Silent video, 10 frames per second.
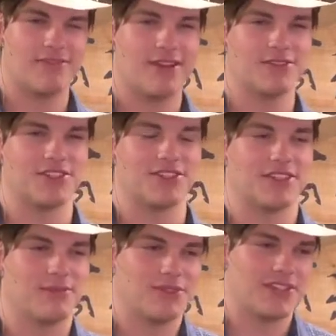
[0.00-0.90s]
That was just a
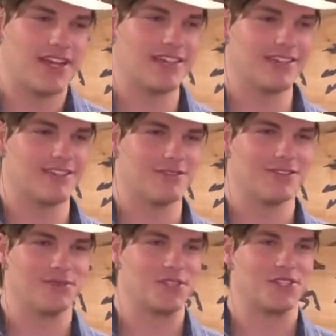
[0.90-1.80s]
couple seconds of
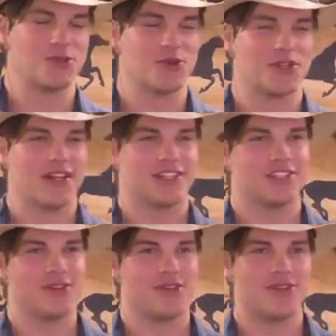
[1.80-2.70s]
this fun story that I could
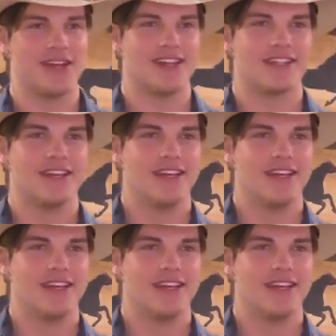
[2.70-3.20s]
share with you guys.